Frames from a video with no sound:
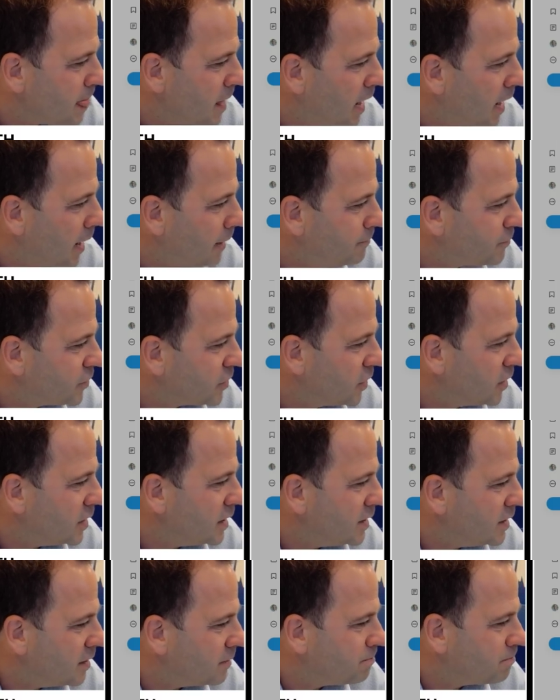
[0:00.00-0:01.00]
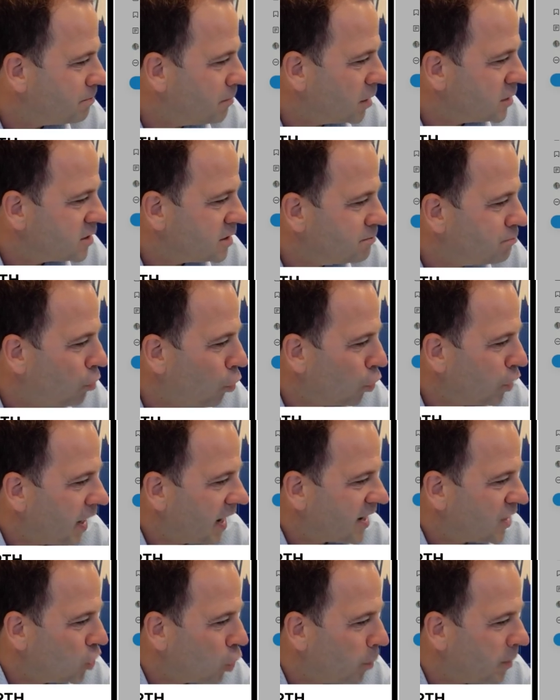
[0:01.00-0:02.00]
Um, certainly, the most important
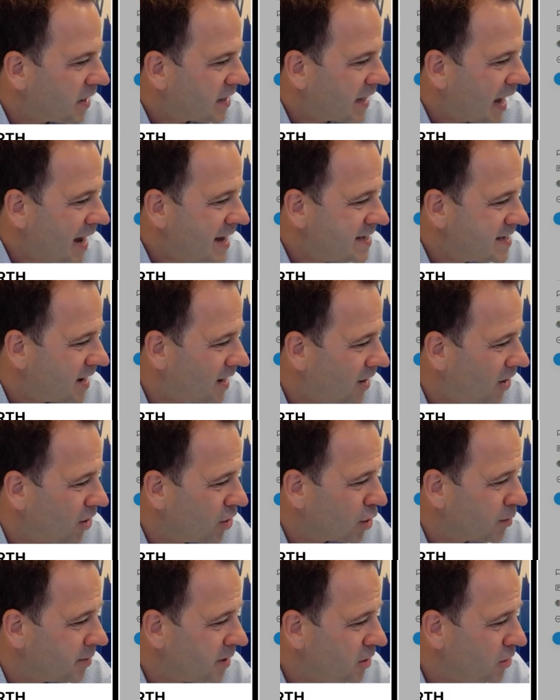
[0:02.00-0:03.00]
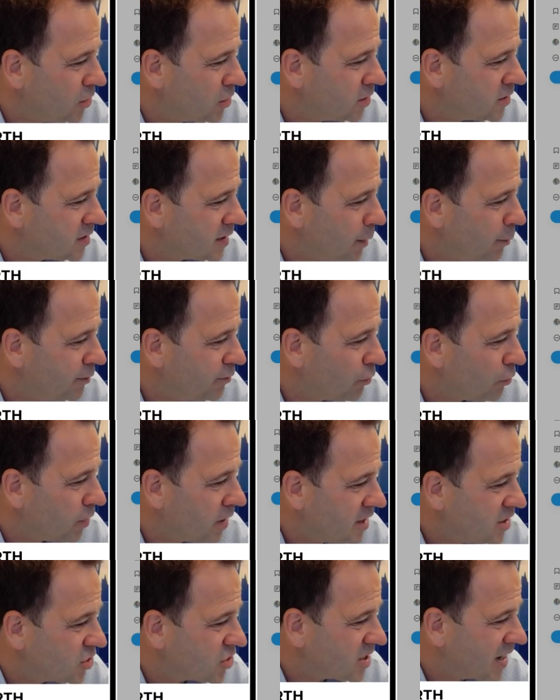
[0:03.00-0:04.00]
economic data. Arguably, you could say we've
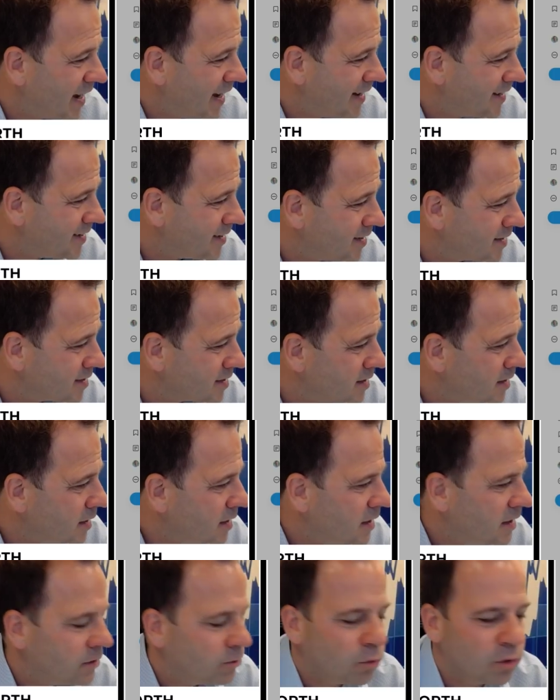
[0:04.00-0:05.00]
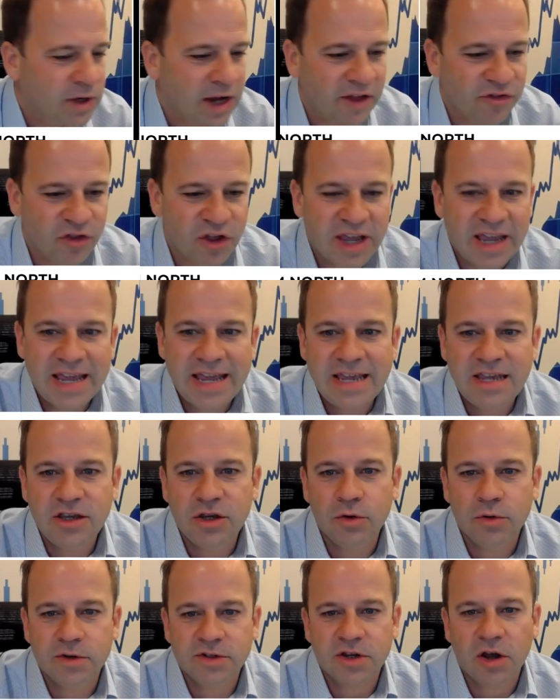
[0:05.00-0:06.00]
already just had it. We'll get the E
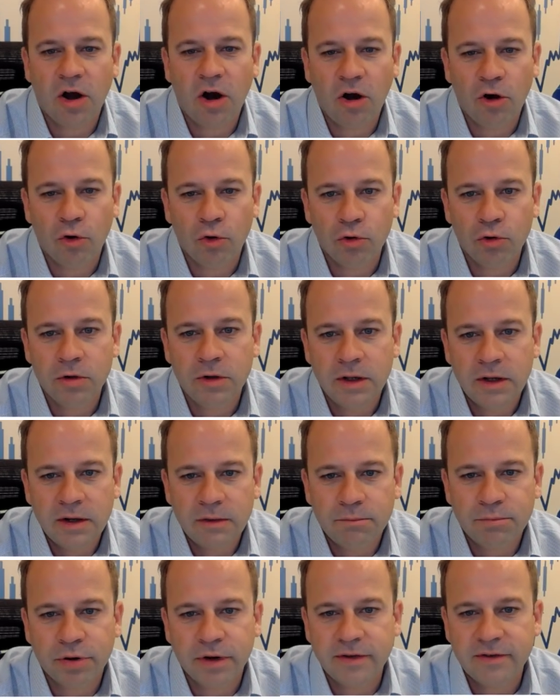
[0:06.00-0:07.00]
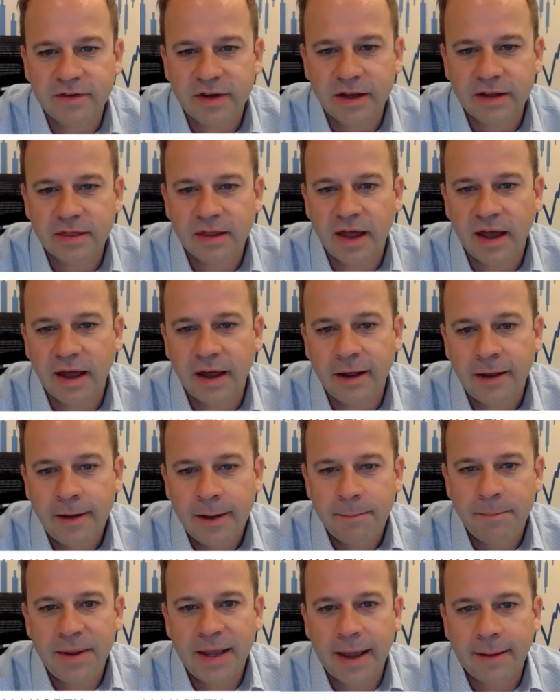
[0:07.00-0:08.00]
U as a whole printing their
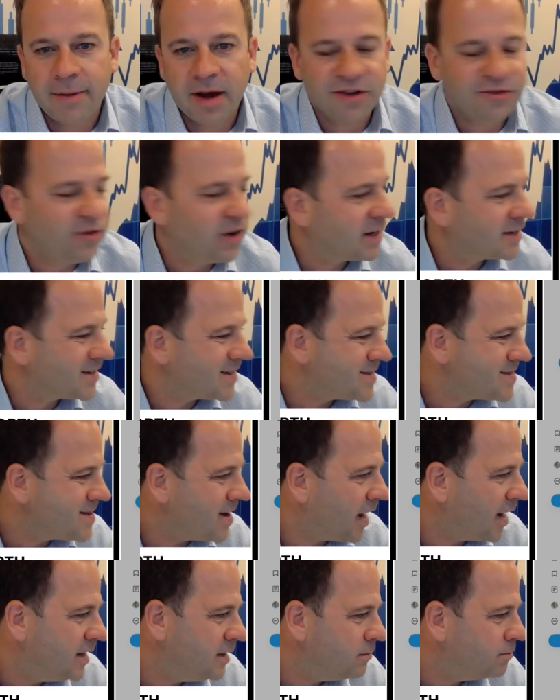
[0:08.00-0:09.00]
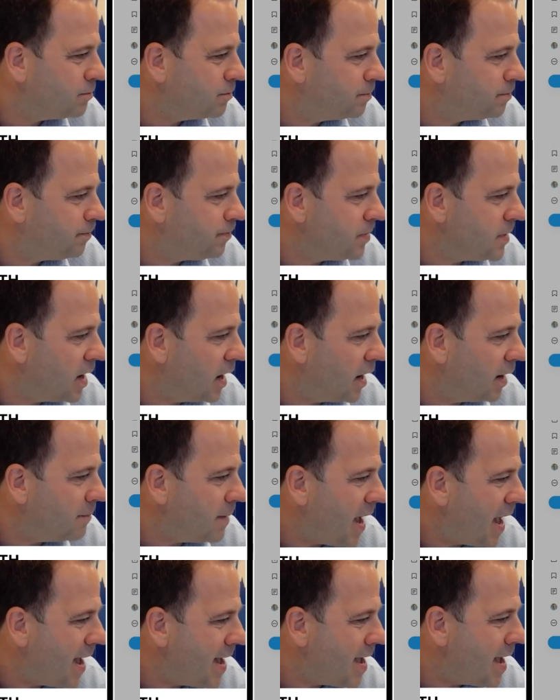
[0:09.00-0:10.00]
P M I figures at nine
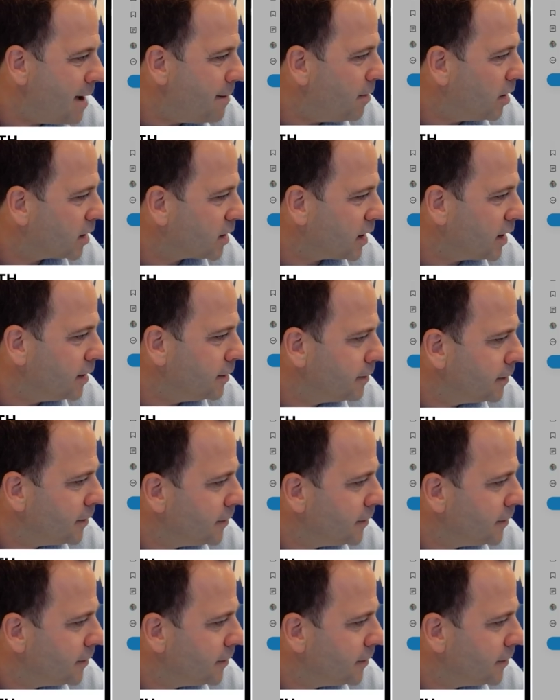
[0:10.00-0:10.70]
a m Okay,